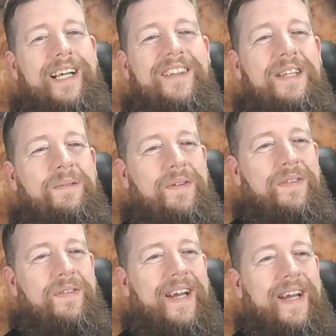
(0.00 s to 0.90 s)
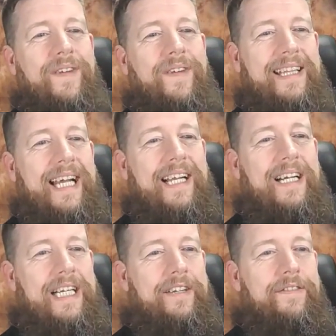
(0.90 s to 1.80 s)
I think we've had that
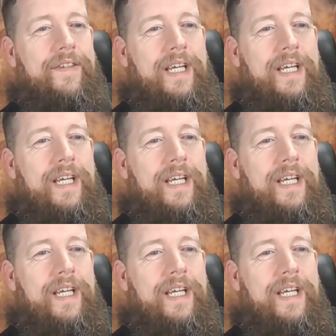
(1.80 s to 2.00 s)
kind of